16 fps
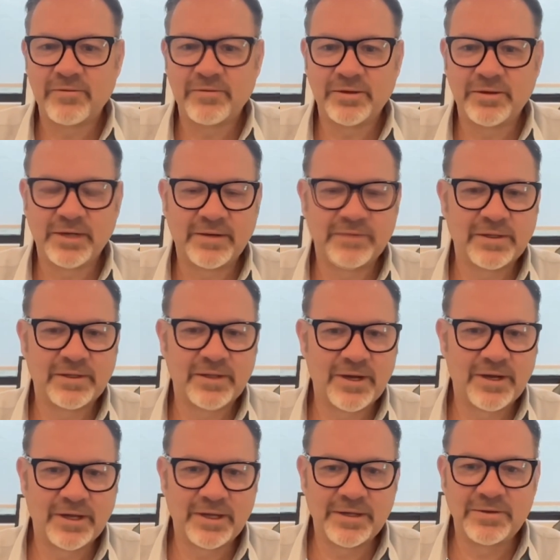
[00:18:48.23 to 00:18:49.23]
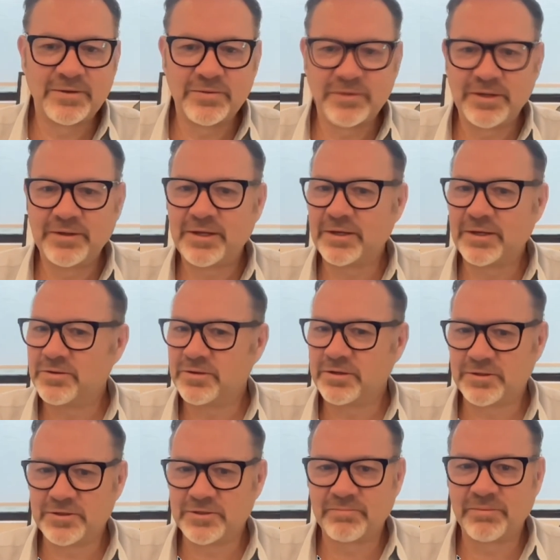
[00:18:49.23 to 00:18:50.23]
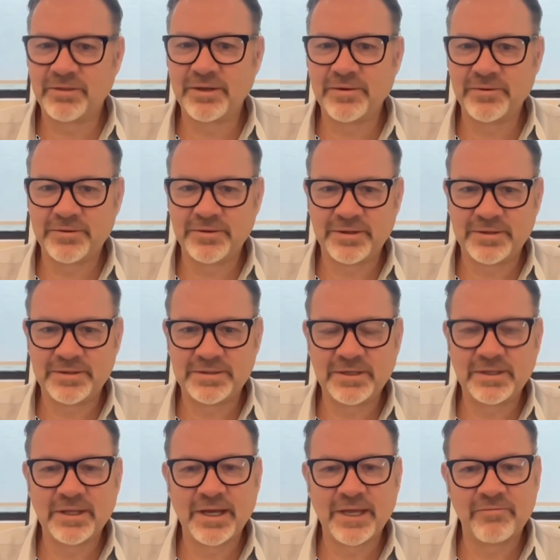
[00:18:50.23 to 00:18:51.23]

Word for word: You don't have to log in, do anything. You can just play with it and see it live.